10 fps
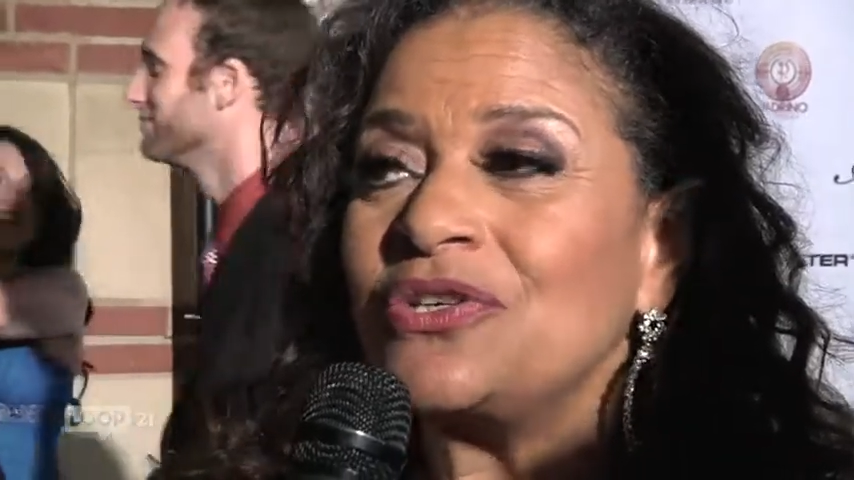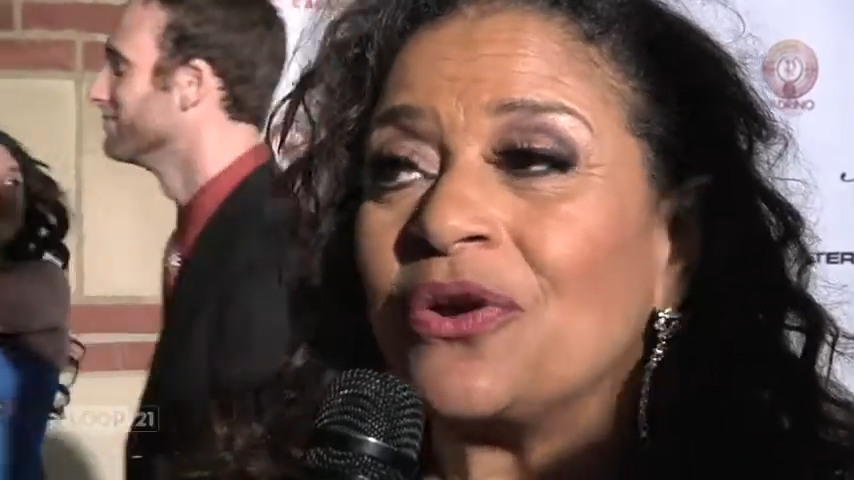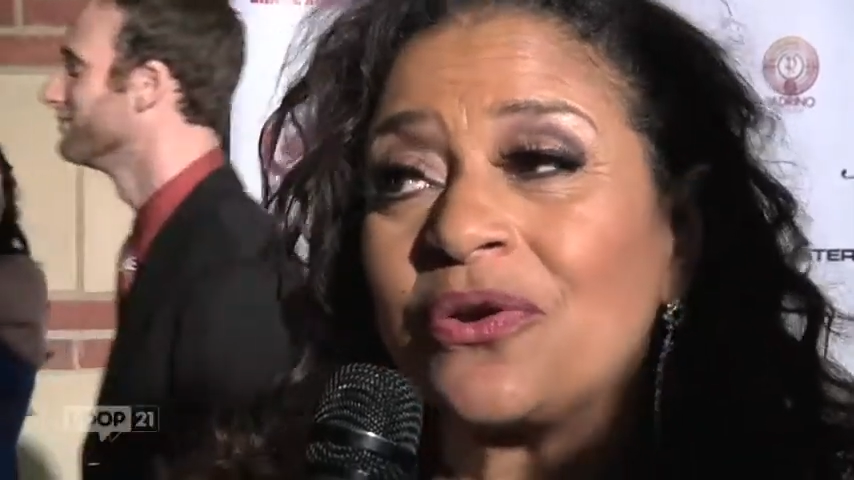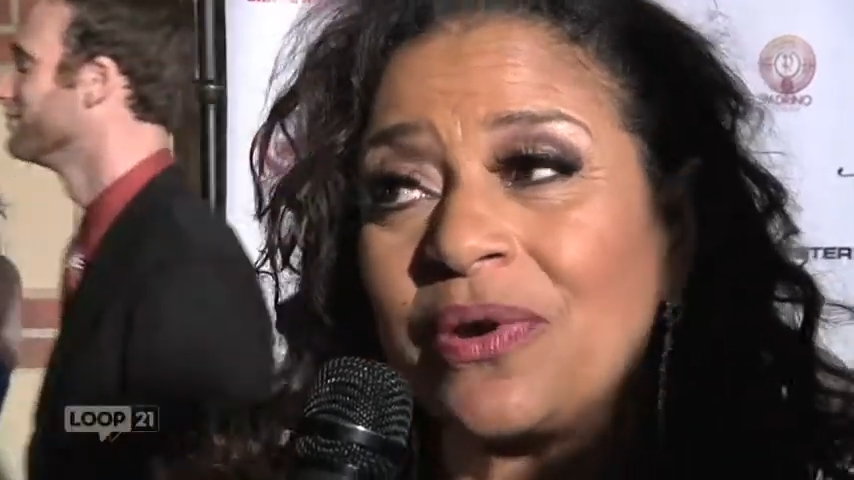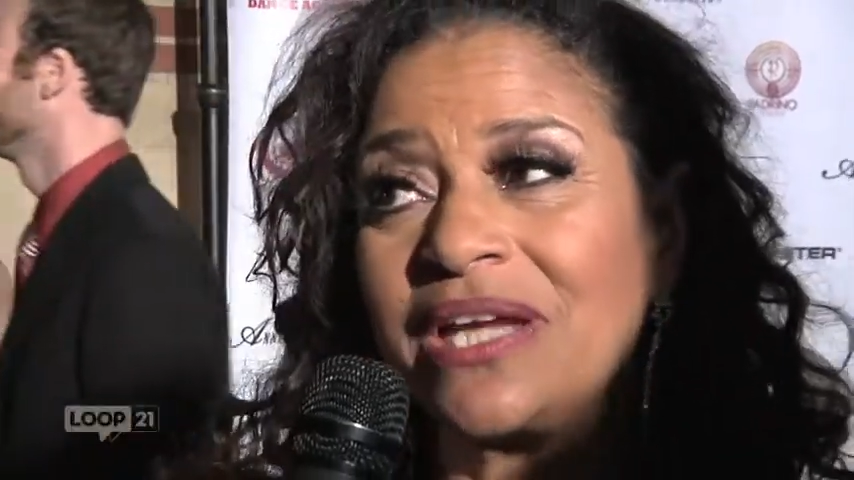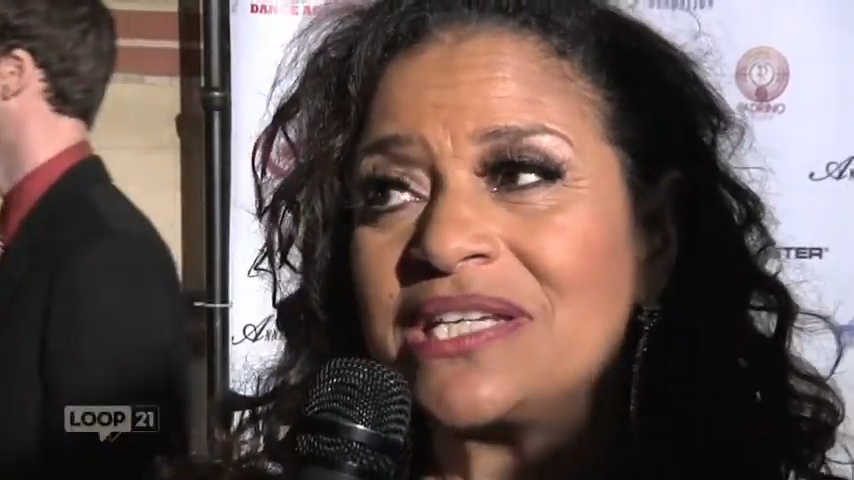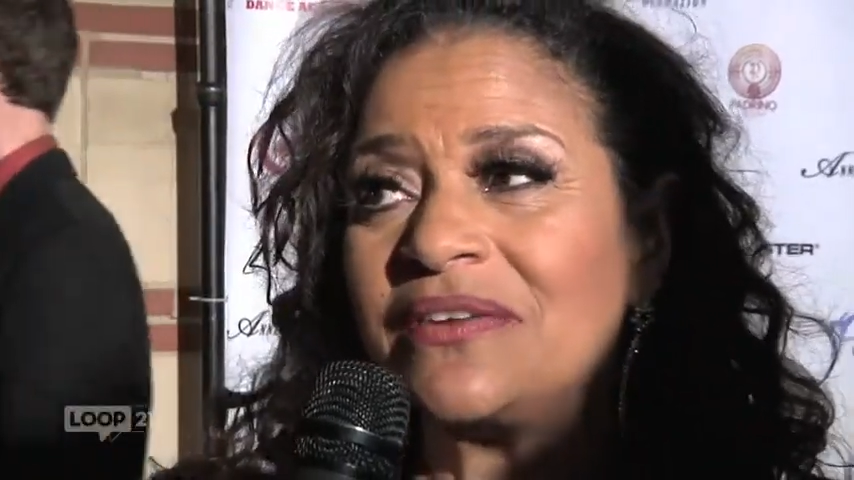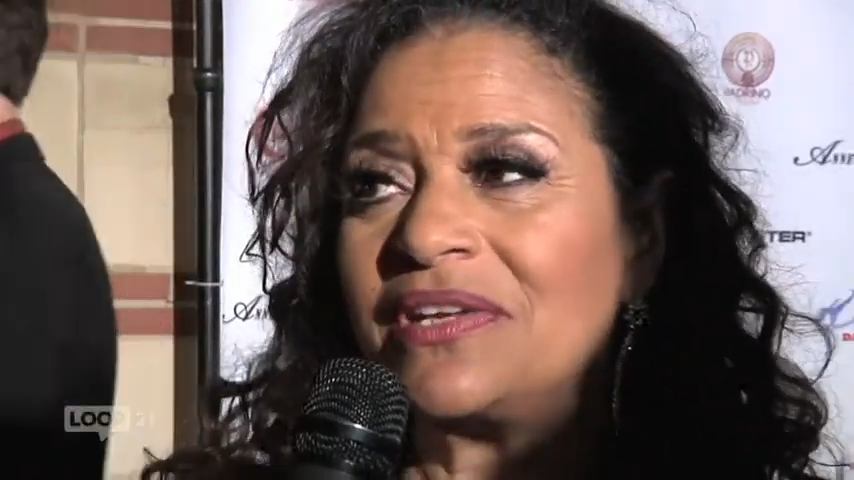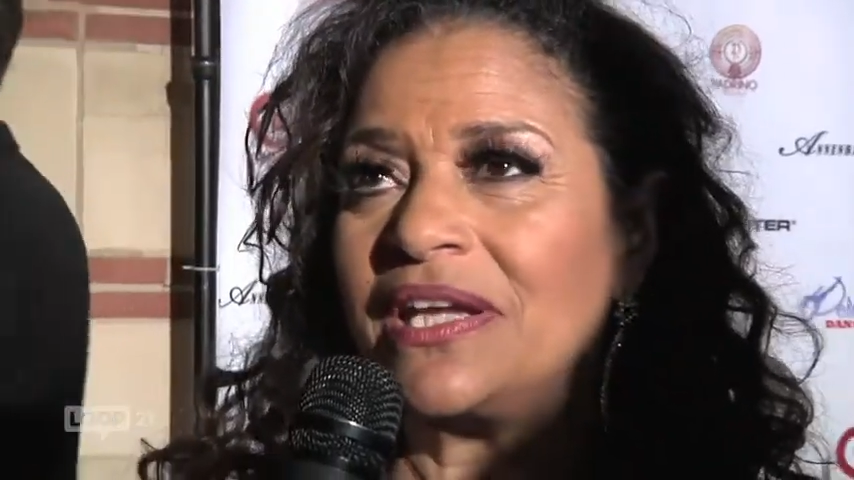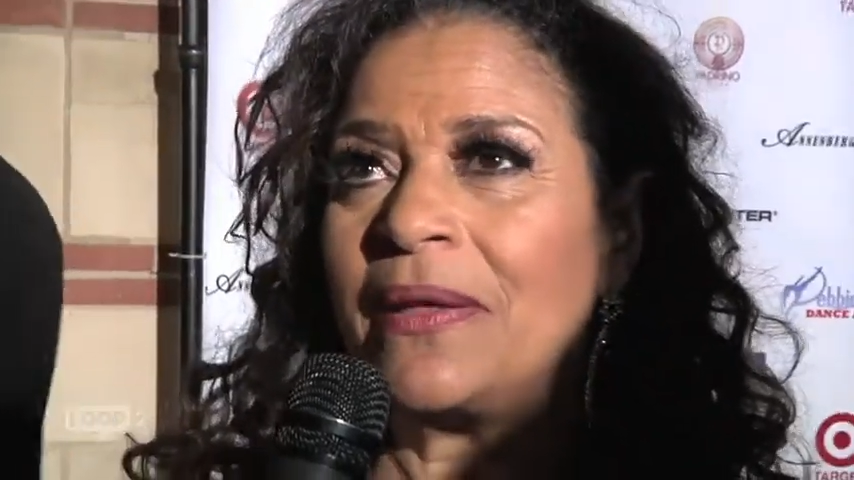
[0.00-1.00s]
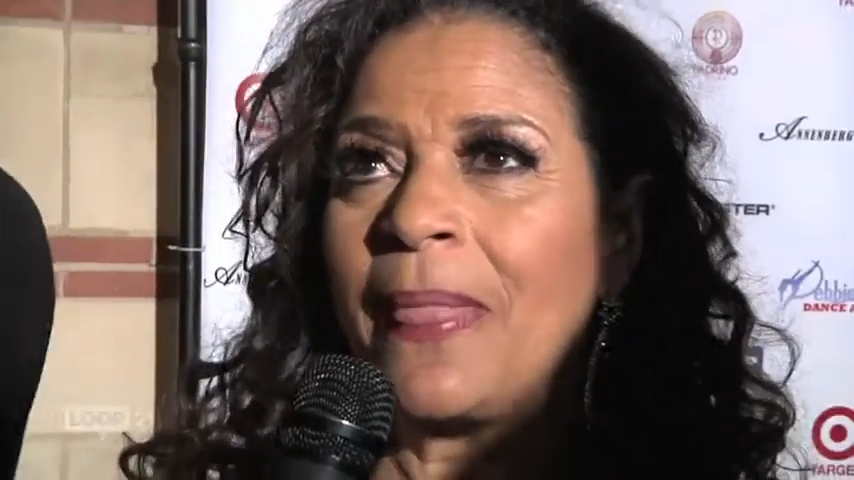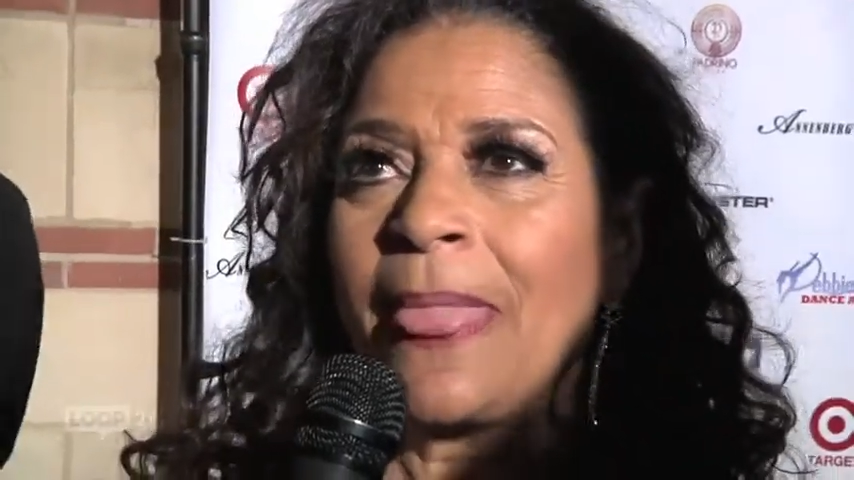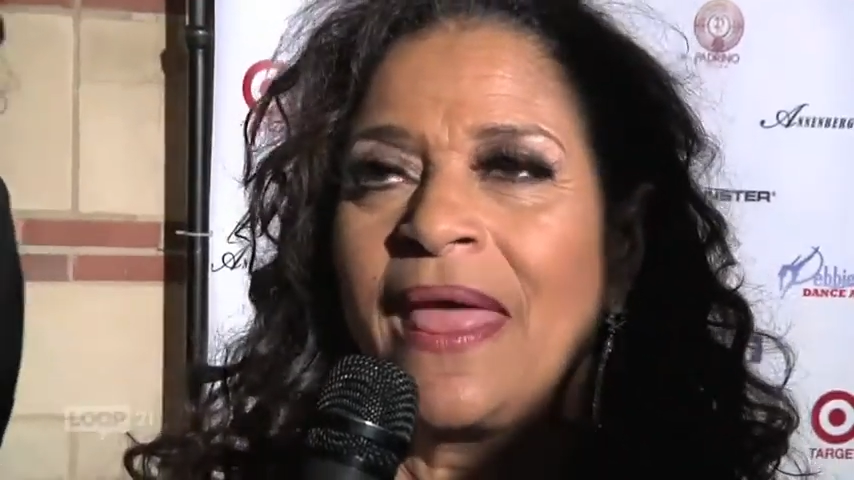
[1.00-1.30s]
to your creativity,